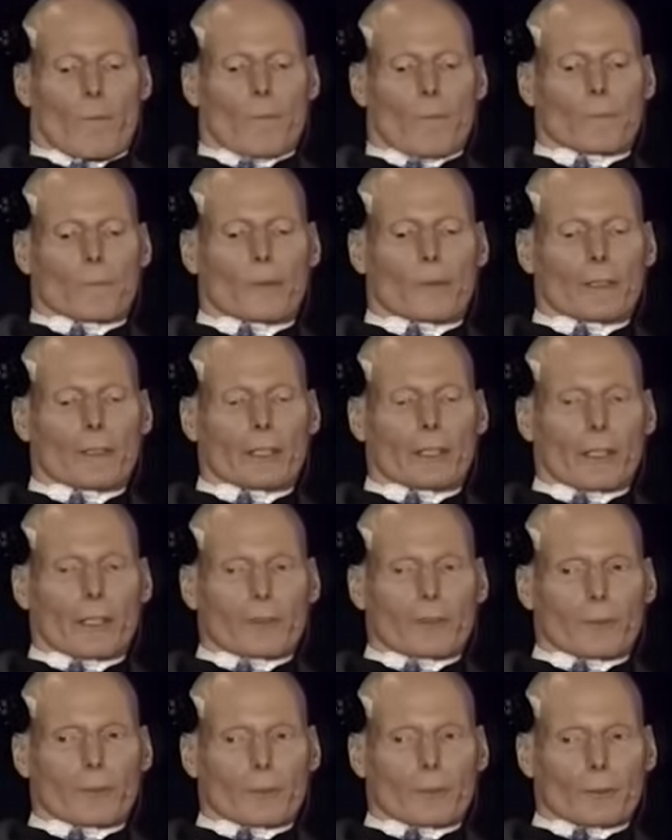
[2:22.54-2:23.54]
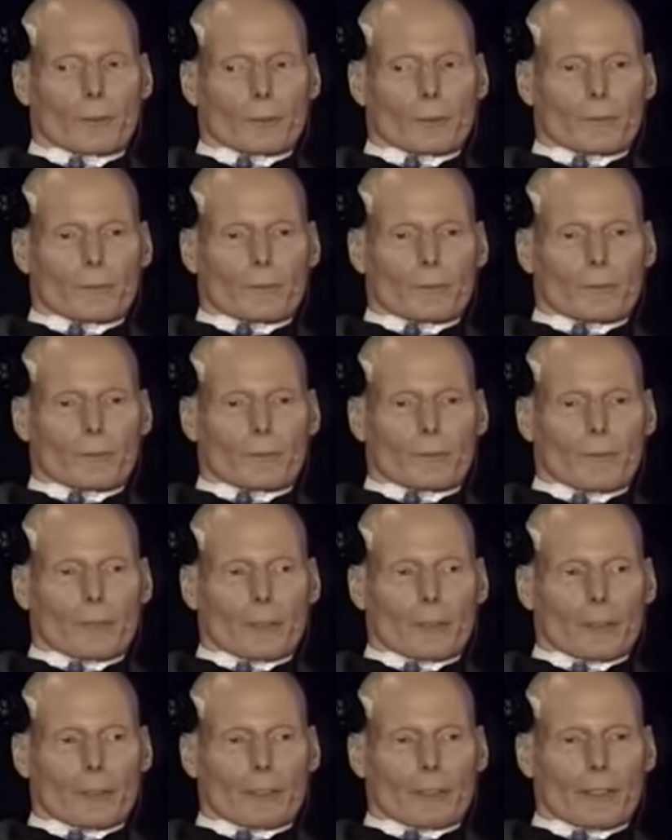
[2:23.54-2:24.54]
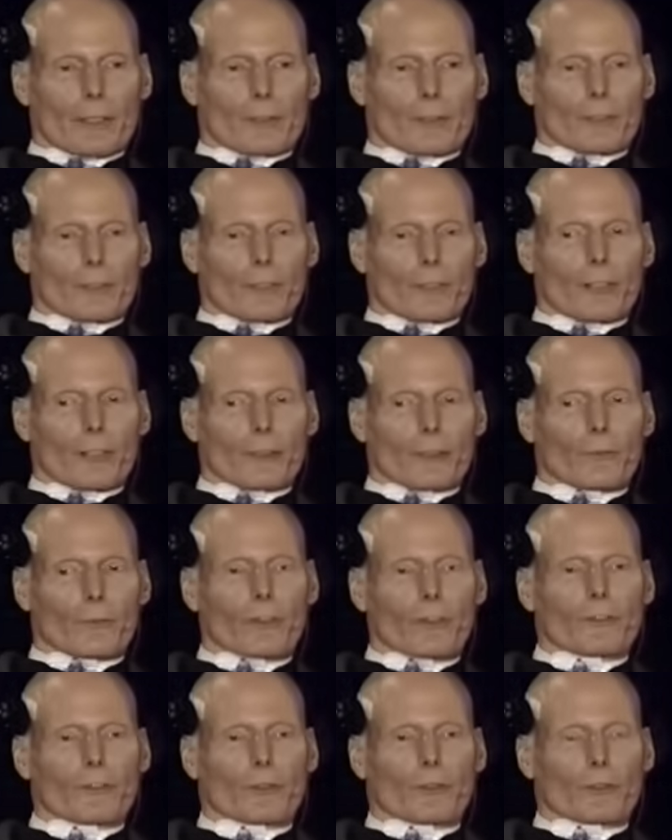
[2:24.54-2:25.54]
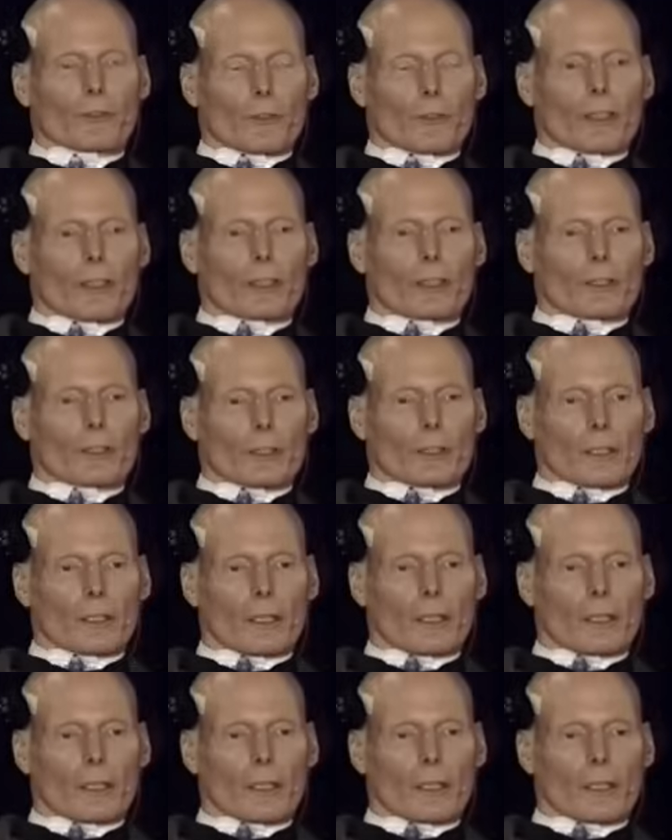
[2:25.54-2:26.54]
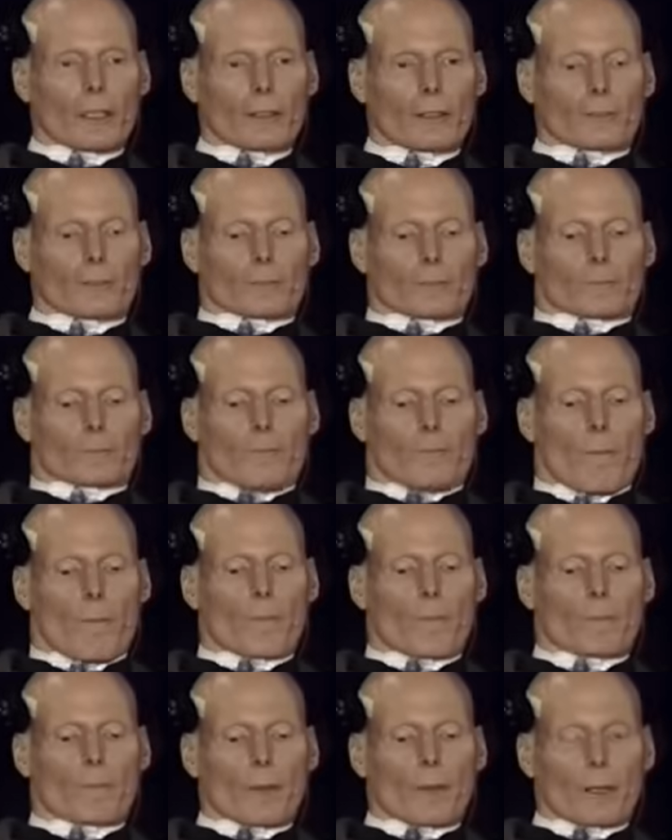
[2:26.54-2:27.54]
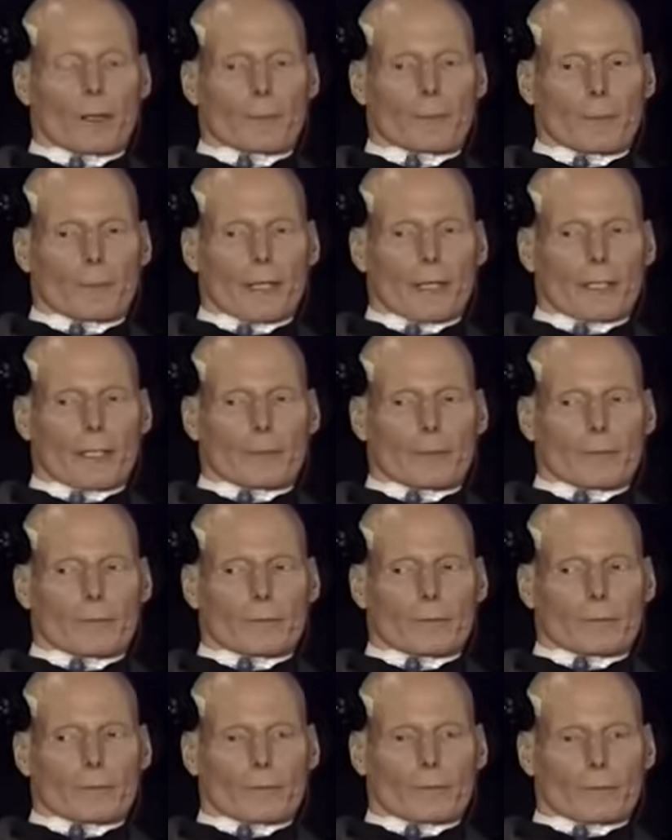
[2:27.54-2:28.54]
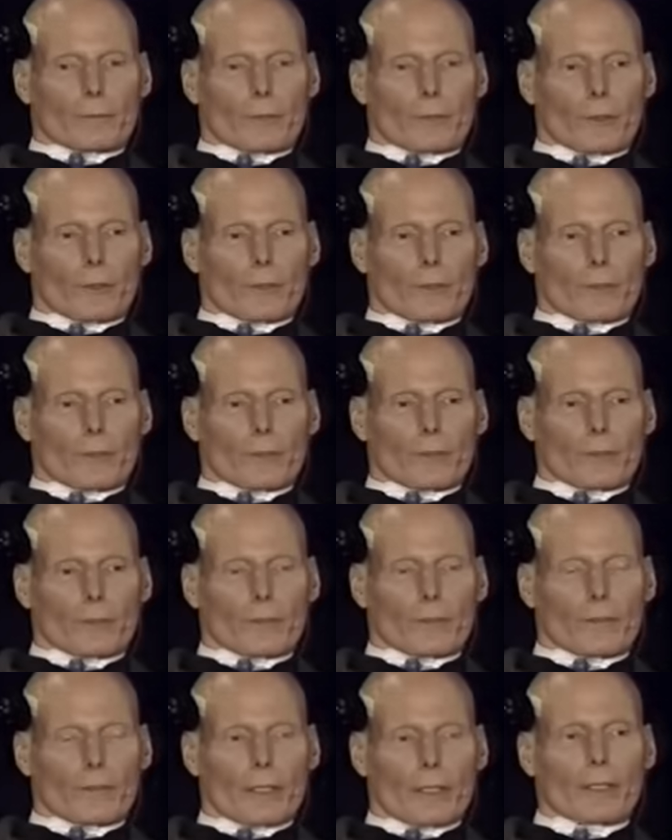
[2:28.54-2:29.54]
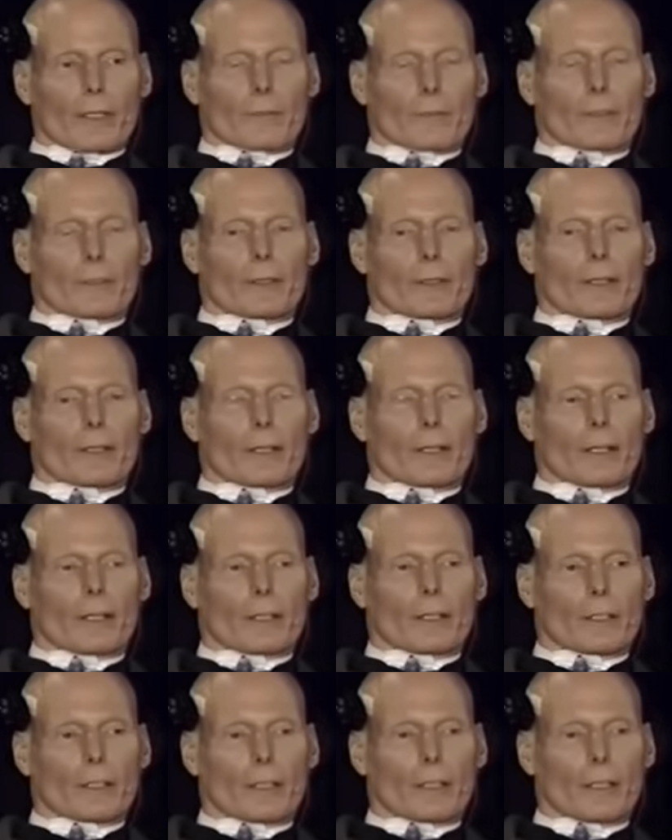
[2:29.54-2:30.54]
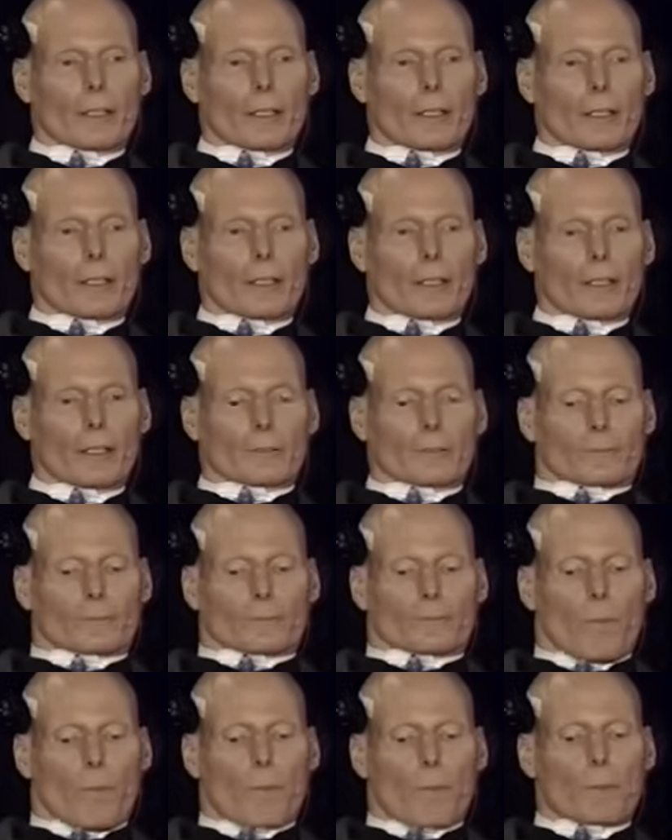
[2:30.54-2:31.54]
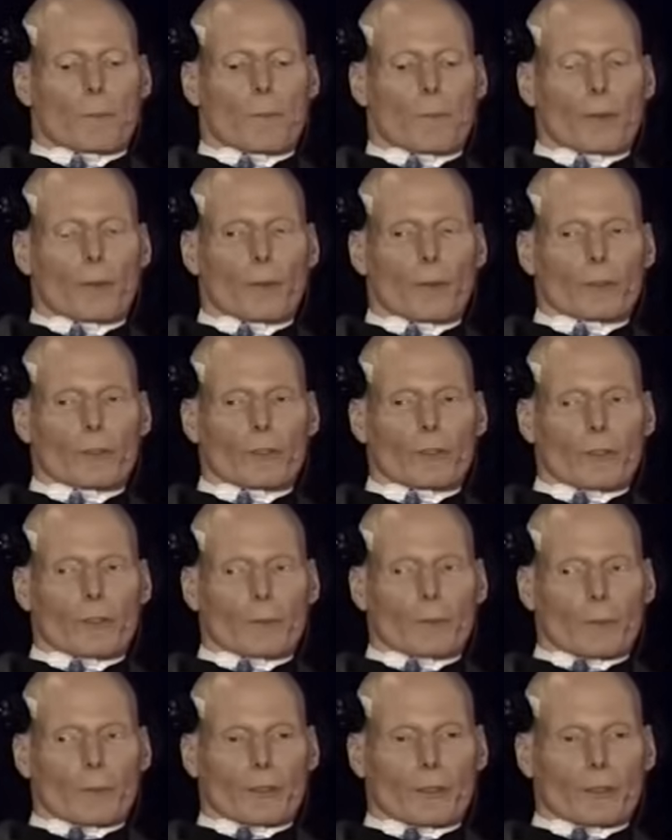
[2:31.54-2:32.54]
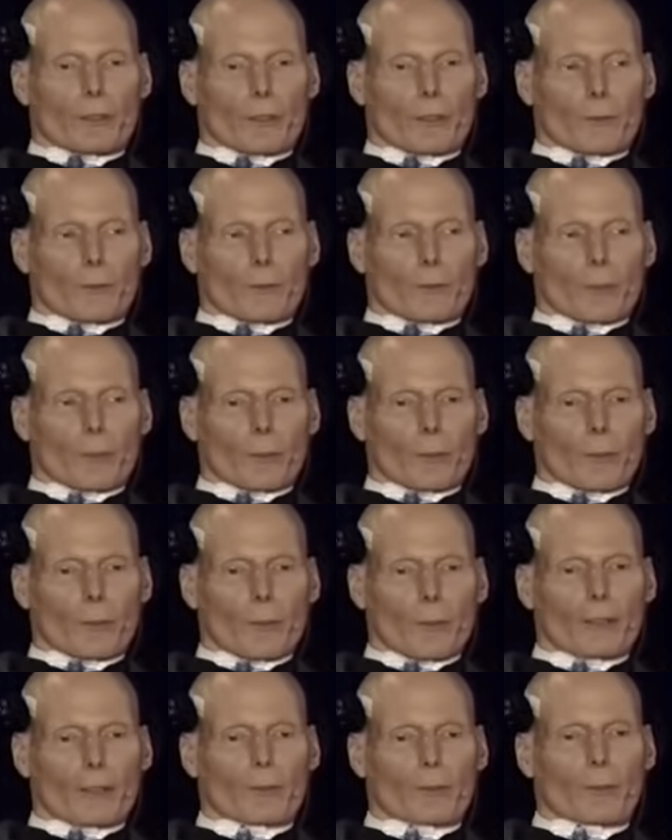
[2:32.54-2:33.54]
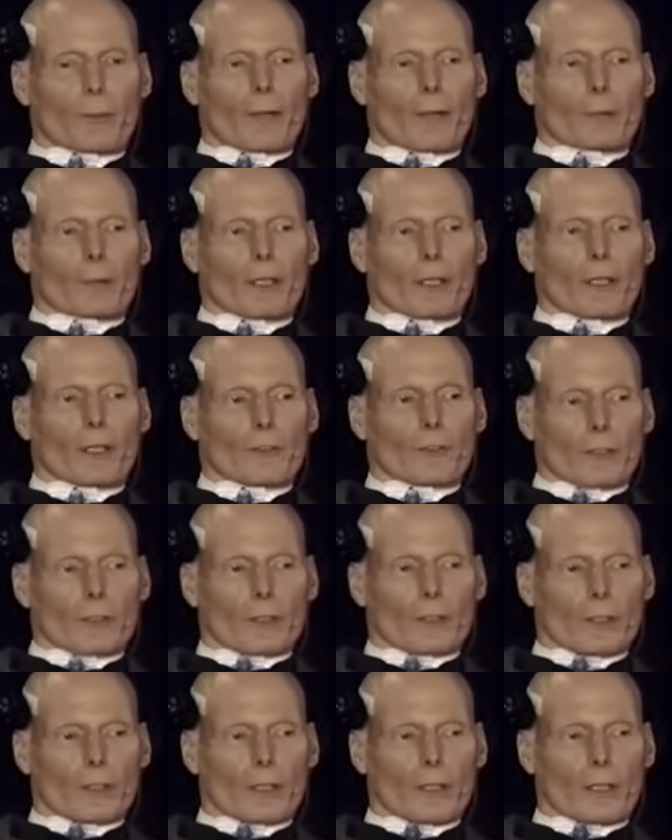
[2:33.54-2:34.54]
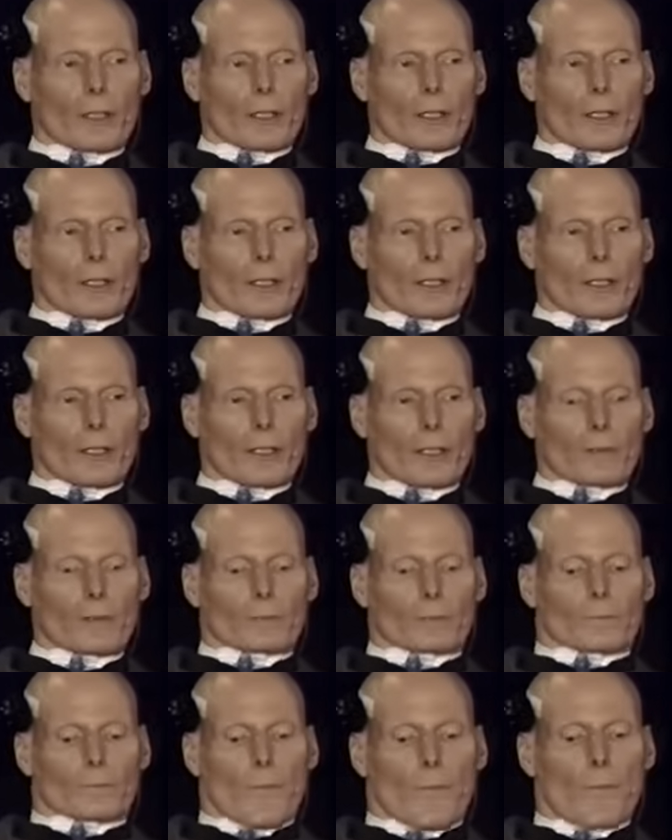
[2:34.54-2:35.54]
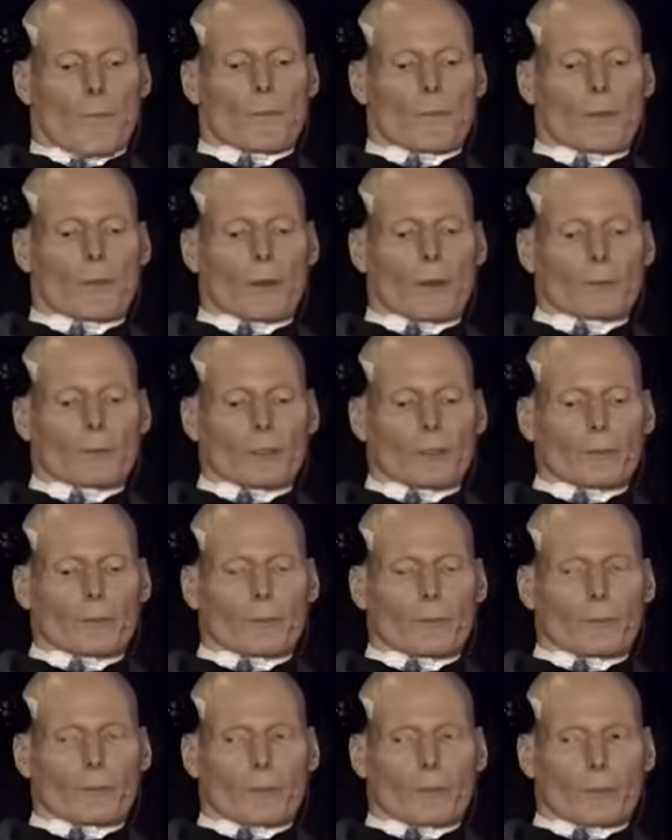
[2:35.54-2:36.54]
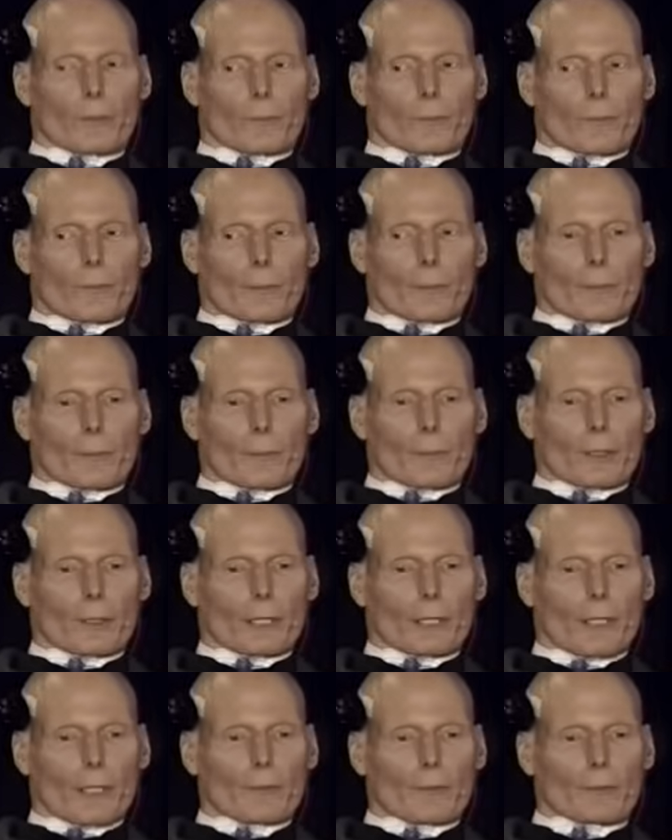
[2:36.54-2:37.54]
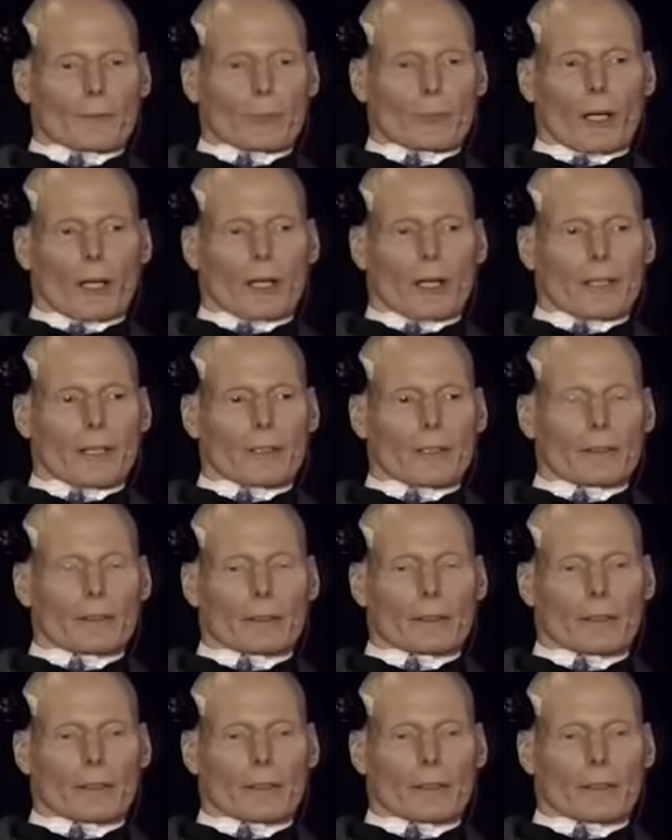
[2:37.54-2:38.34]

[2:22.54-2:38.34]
the Kessler Rehabilitation Center Research Fund uh, paid for its development there, but it wasn't even being used over the patient population. Only certain people were allowed to try it.